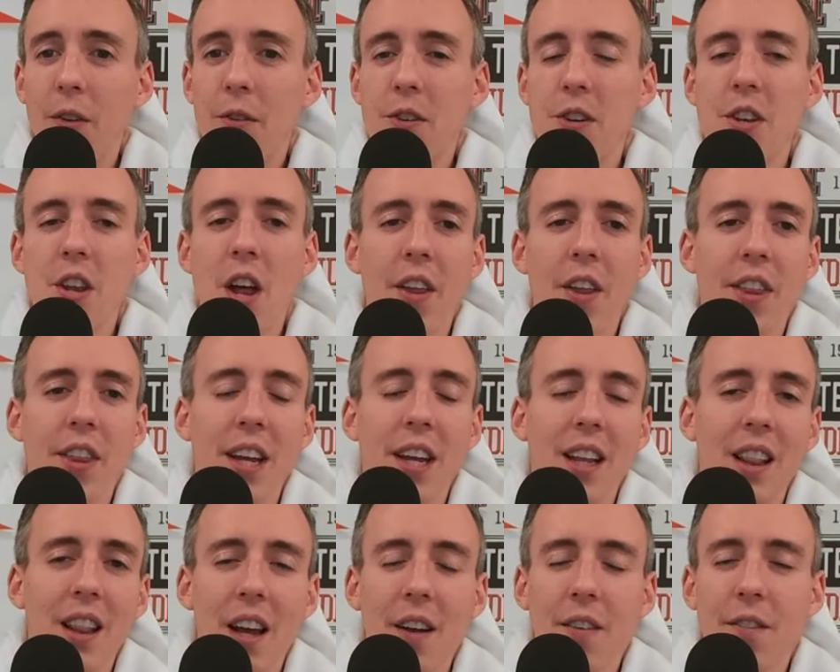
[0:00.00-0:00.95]
There's
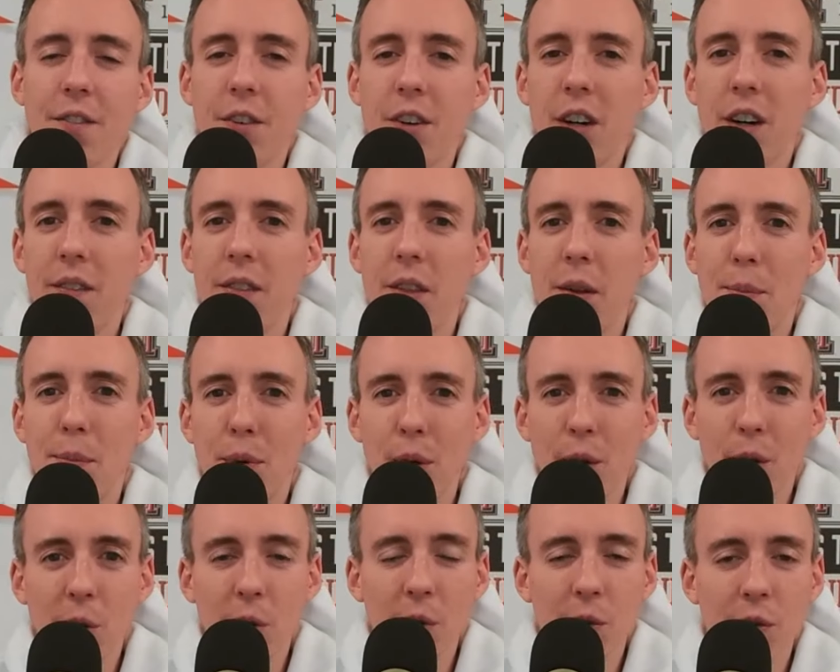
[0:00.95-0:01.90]
nothing left for him to
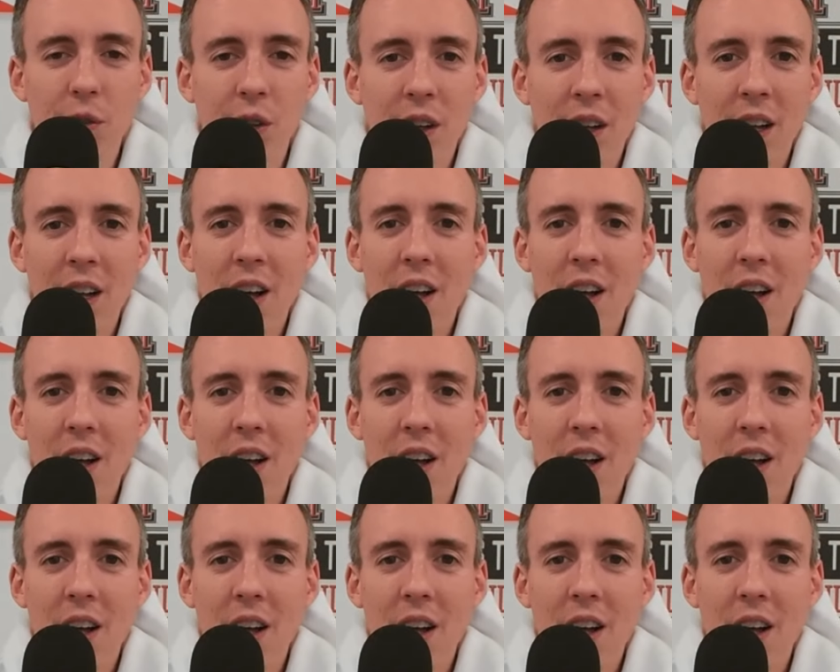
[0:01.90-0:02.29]
prove.